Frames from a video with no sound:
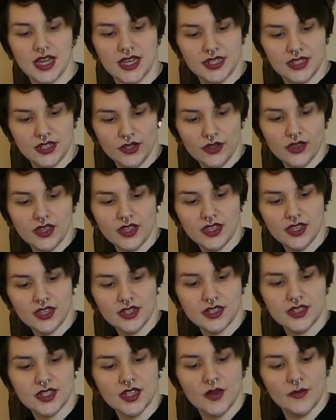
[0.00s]
I still think it
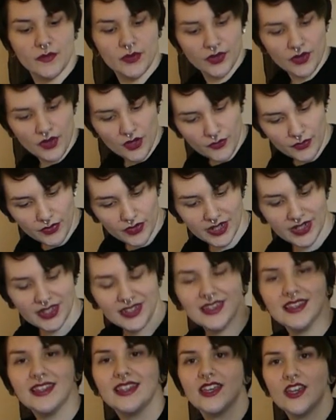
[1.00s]
is
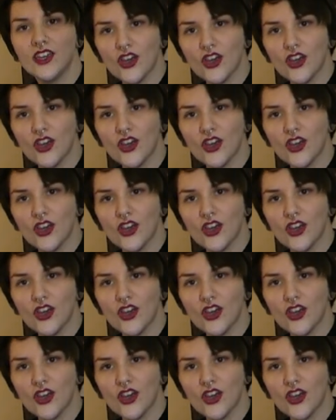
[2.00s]
appropriately